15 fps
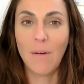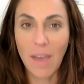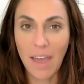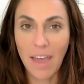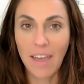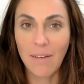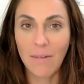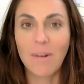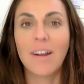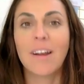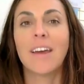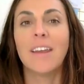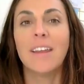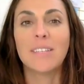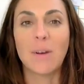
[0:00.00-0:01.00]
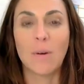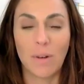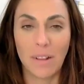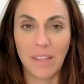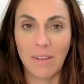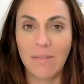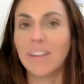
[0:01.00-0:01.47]
okay, we're going to
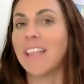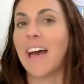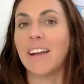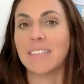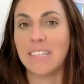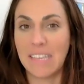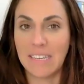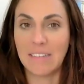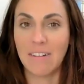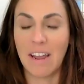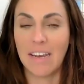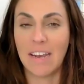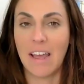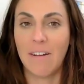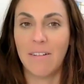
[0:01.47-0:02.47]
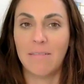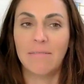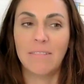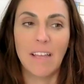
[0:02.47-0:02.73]
totally relax these right now.